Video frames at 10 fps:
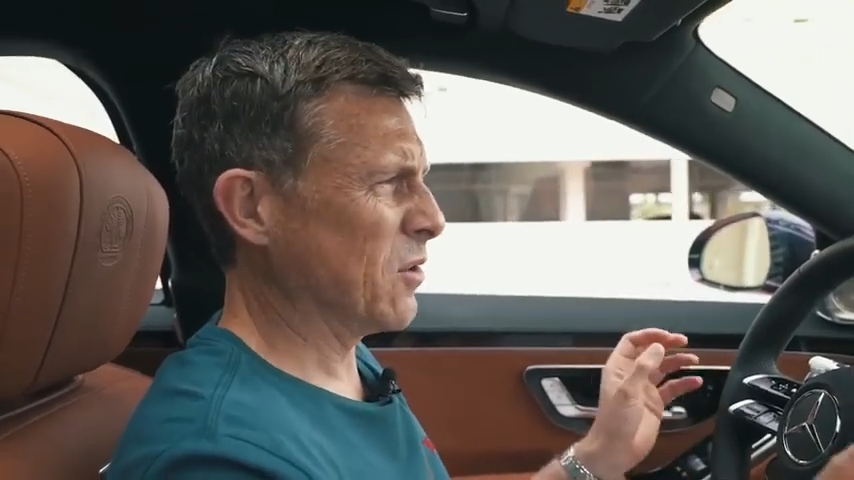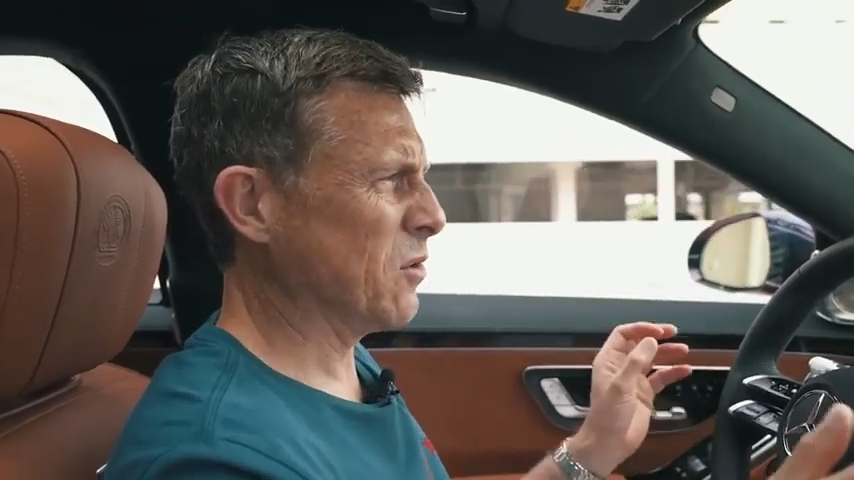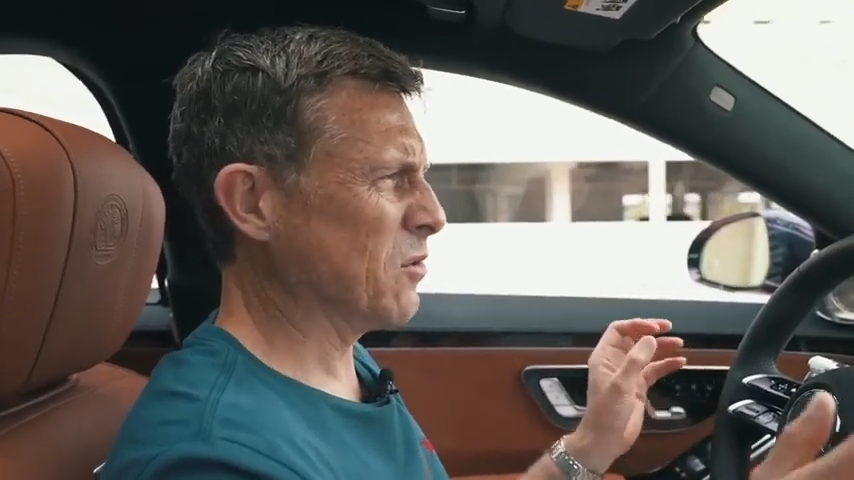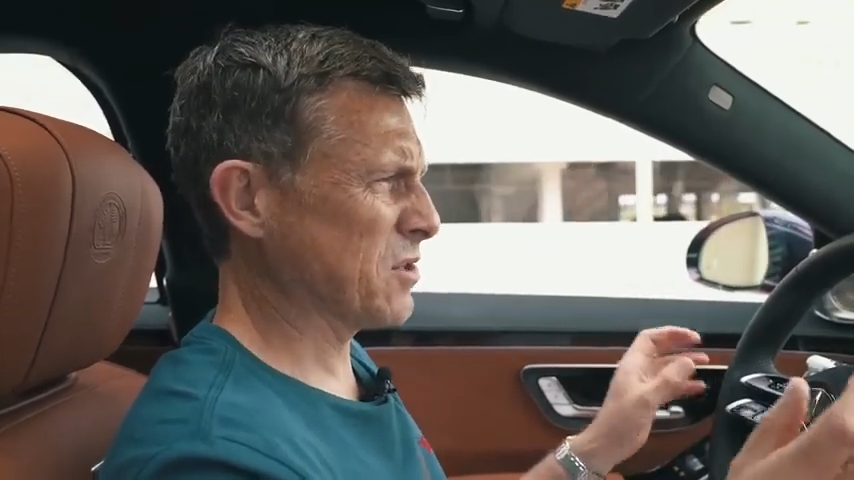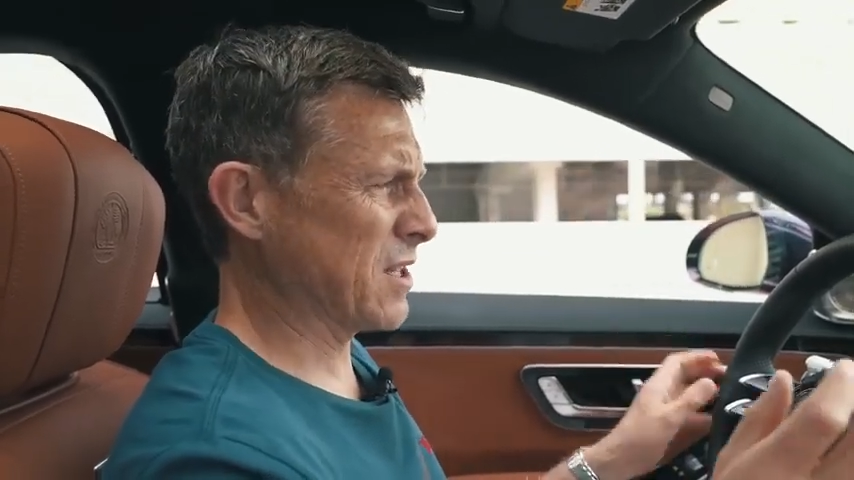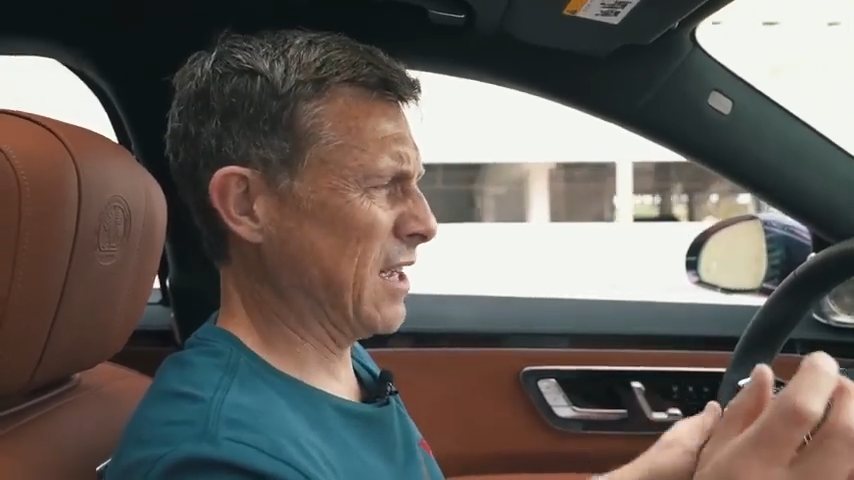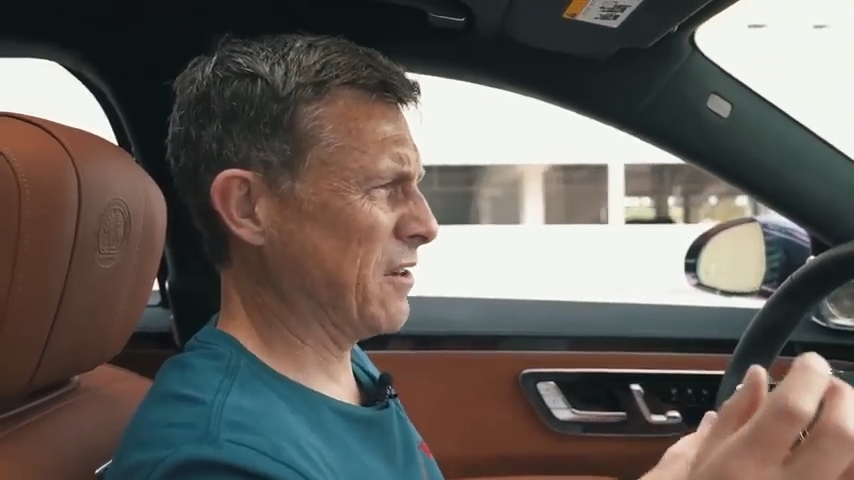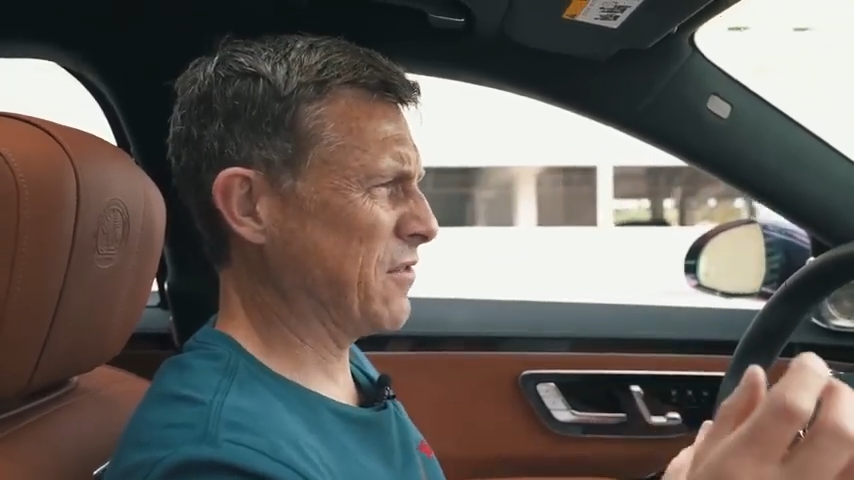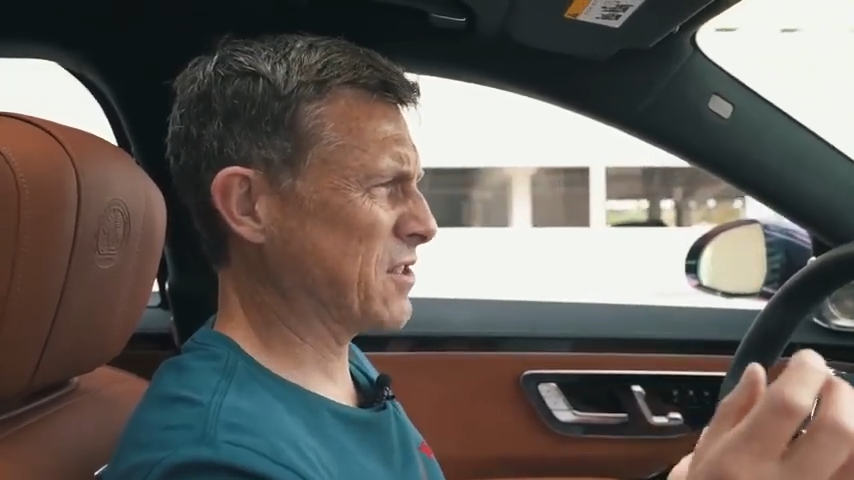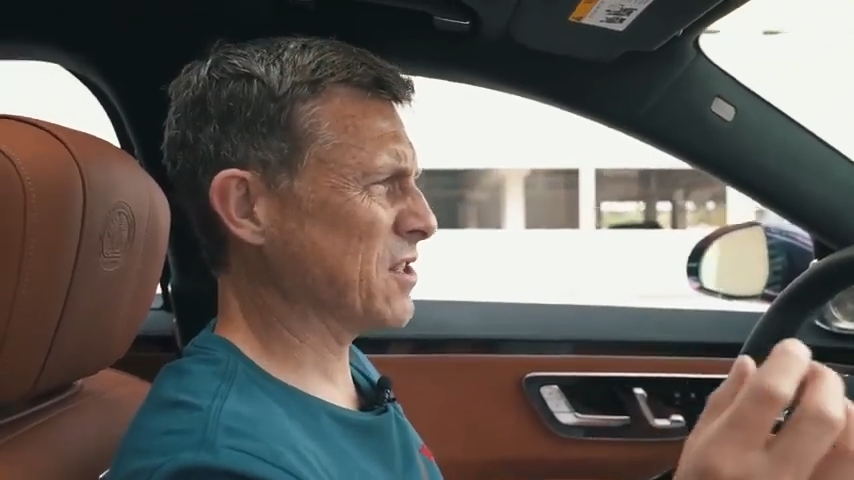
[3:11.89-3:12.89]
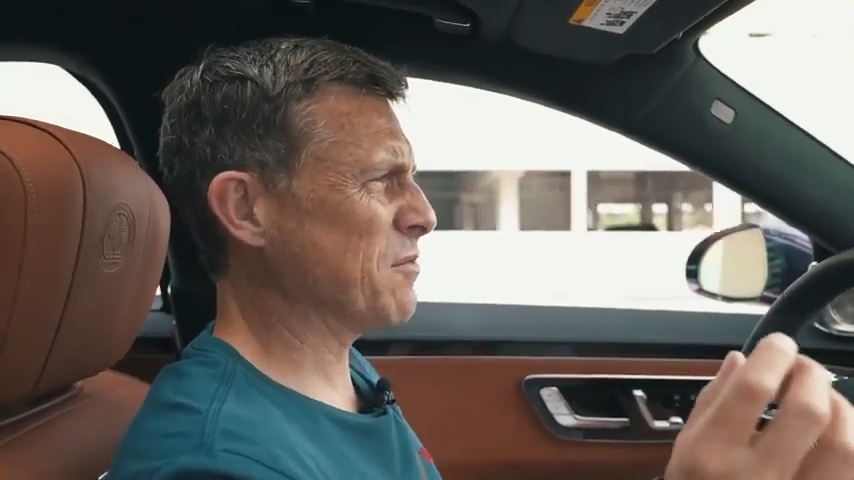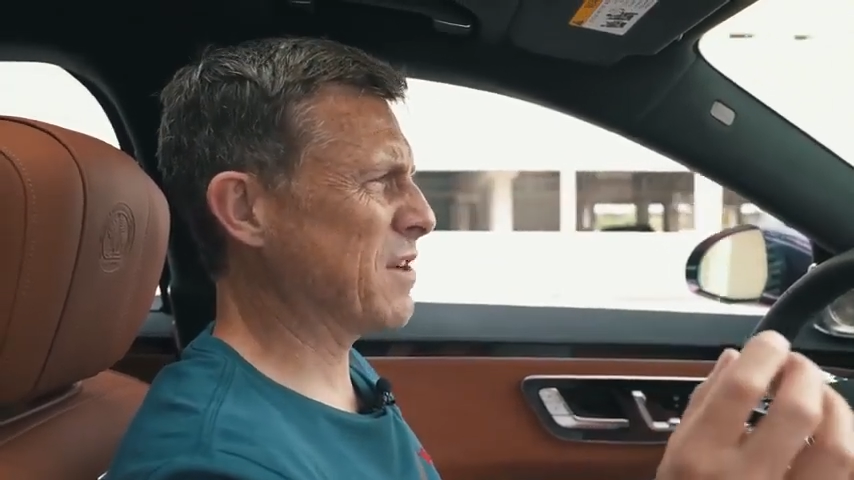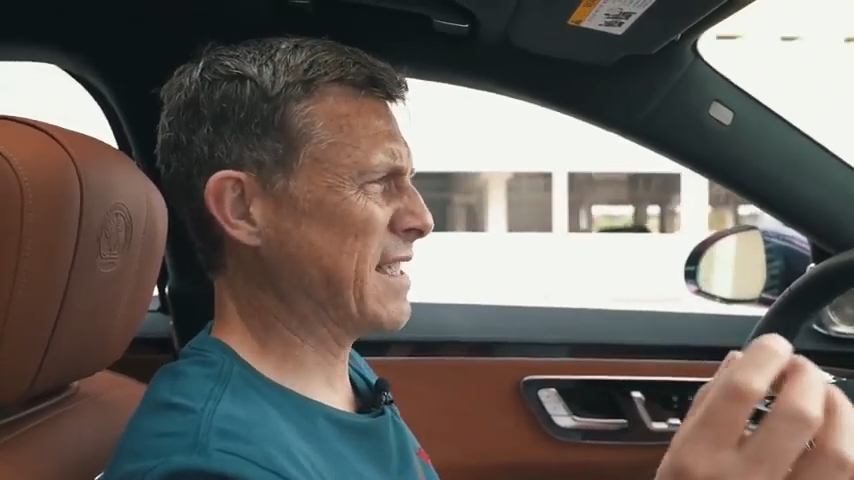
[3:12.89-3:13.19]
Also, for some